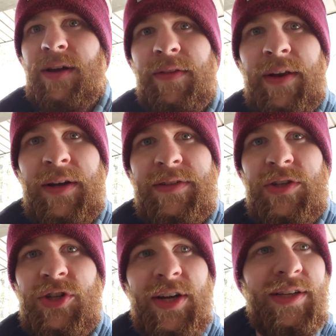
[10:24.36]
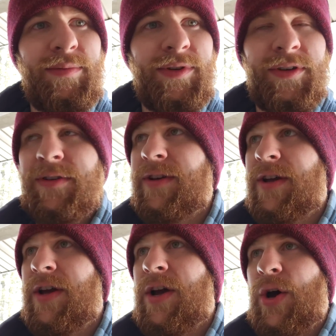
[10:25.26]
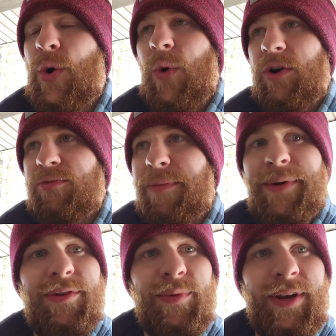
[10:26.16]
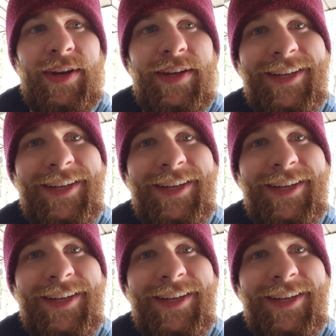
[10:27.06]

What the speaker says: and then I'll set you guys up to watch me build one.